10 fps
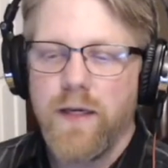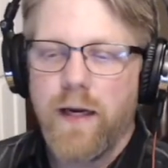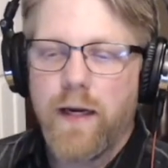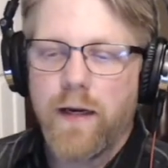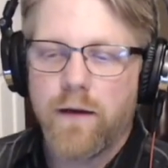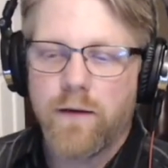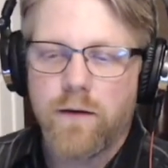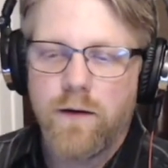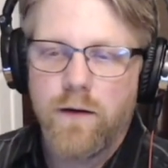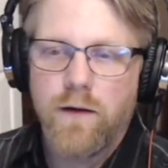And,
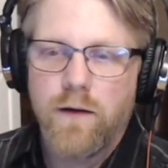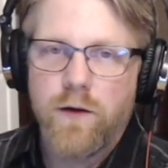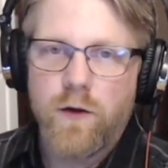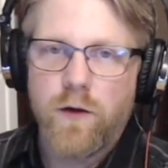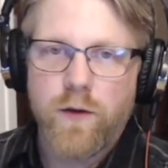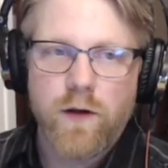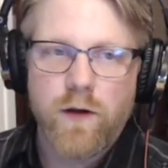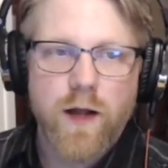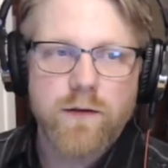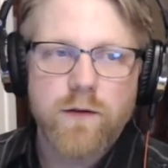there are
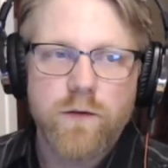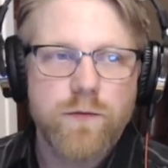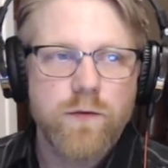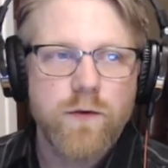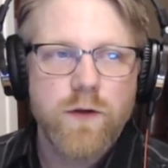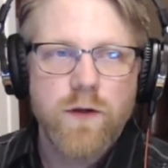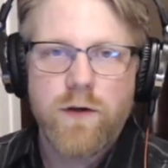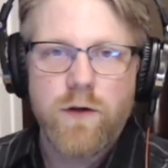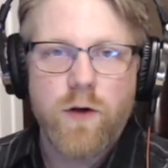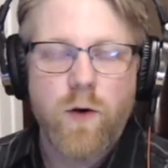lots of,
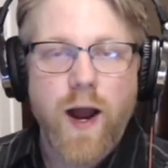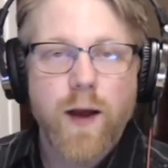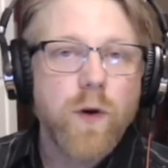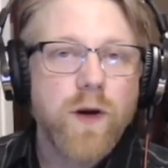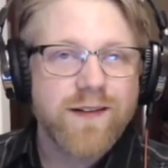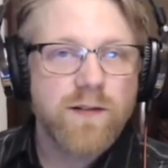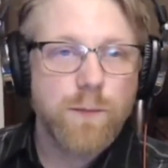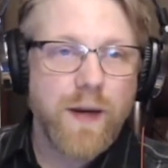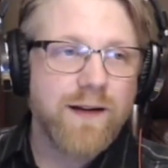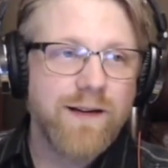I would
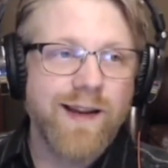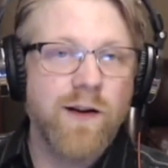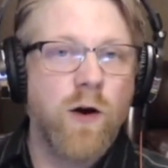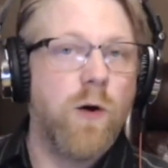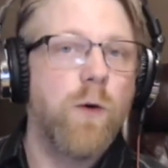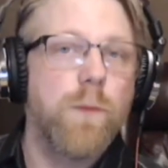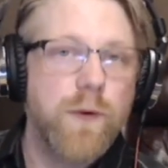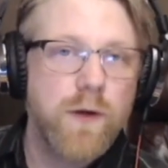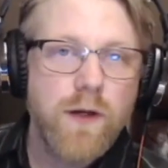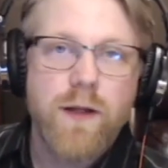expect and hope
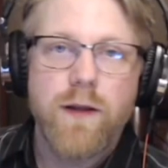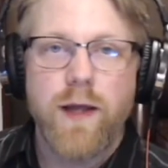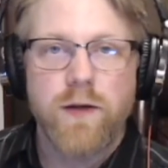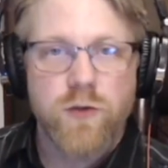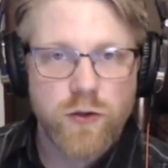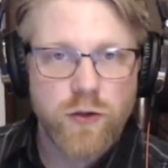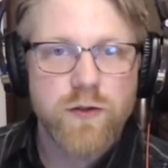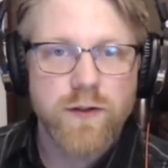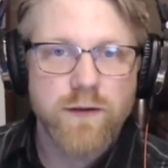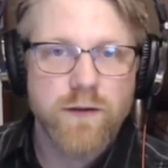that
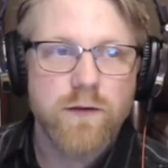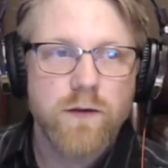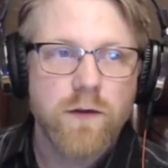churches